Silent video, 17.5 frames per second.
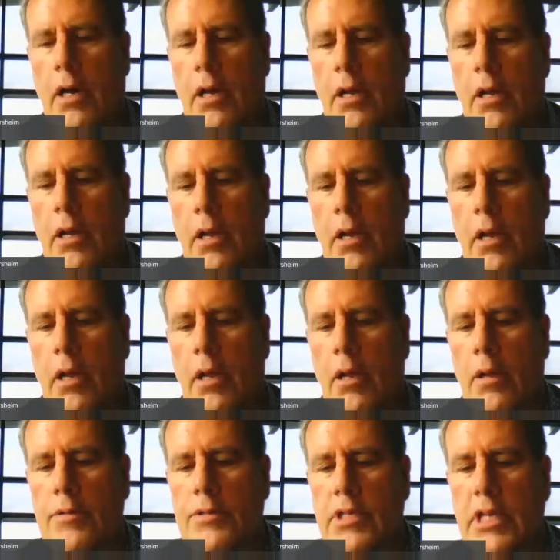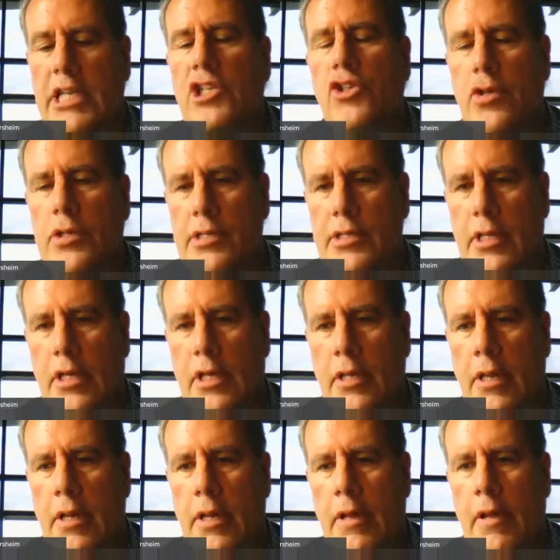thing. Uh, it was
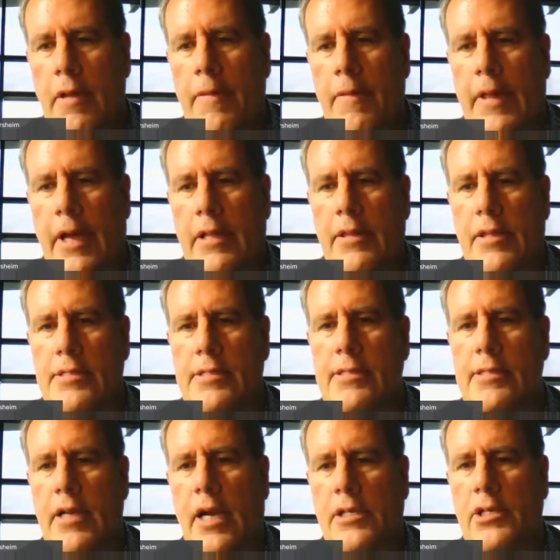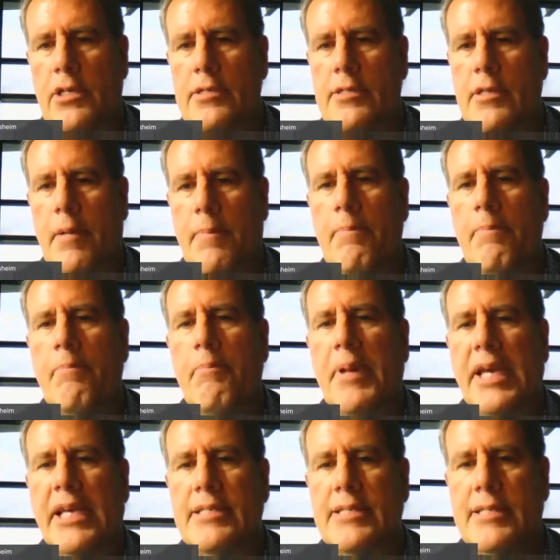interesting that this is not
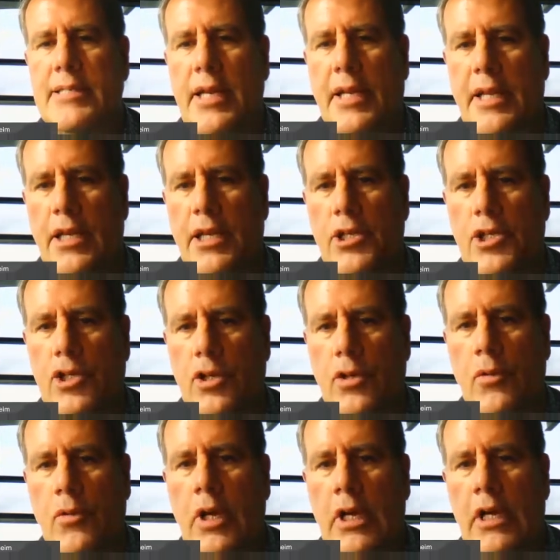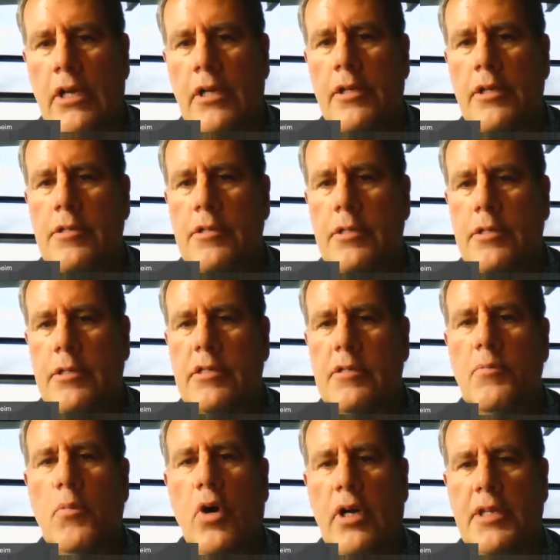just a big city issue,
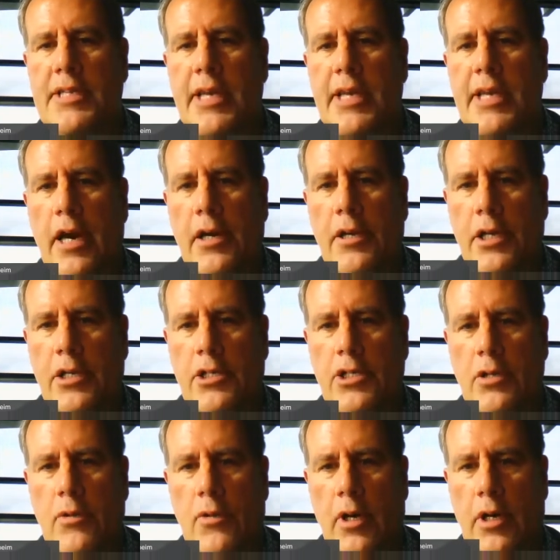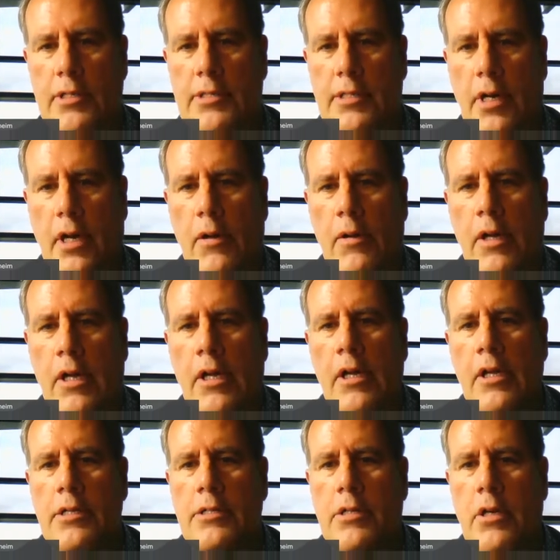this is a small town issue
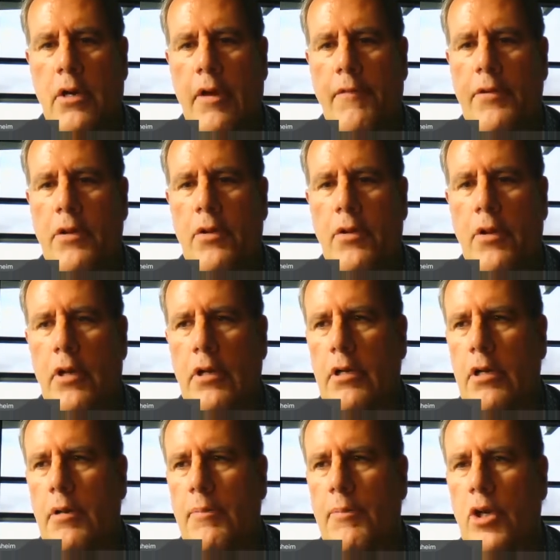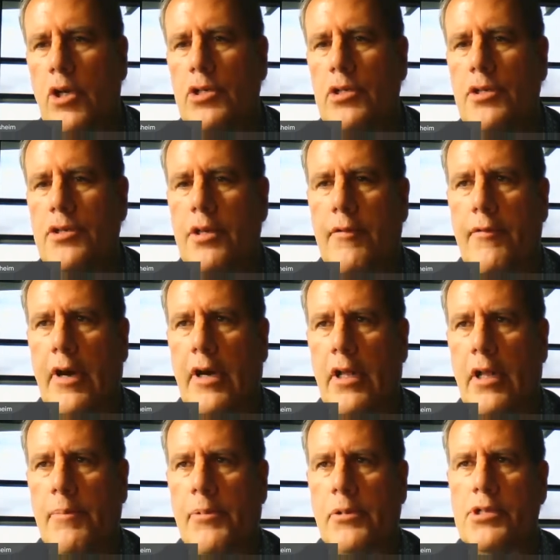also. So if you're a
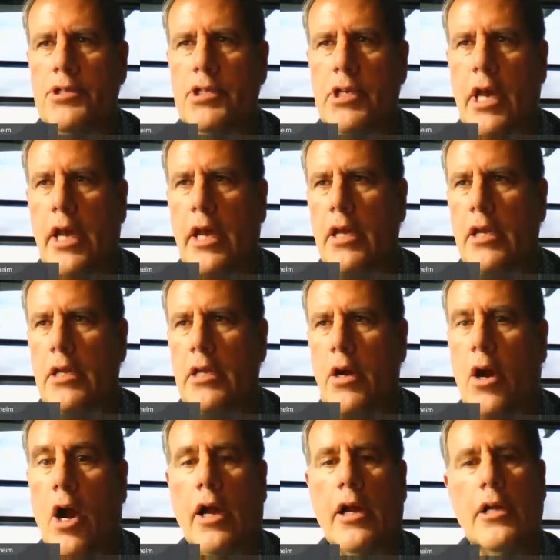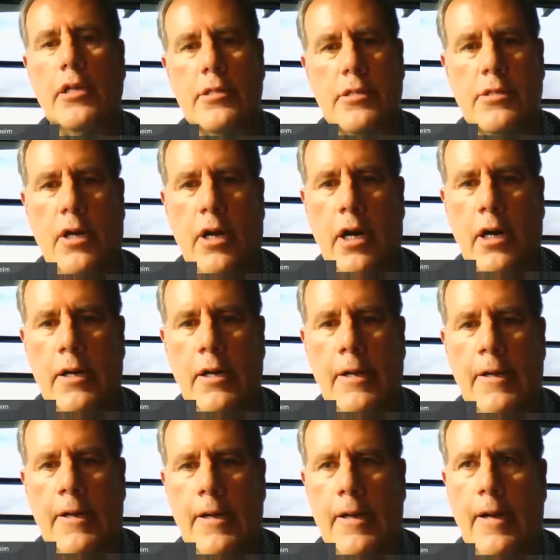commercial developer, say in
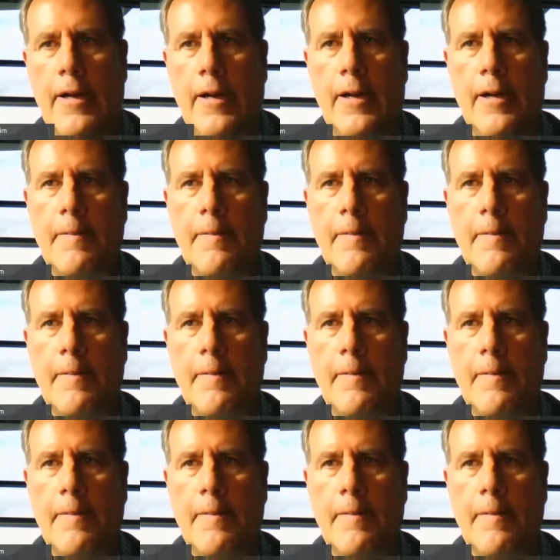Arkansas,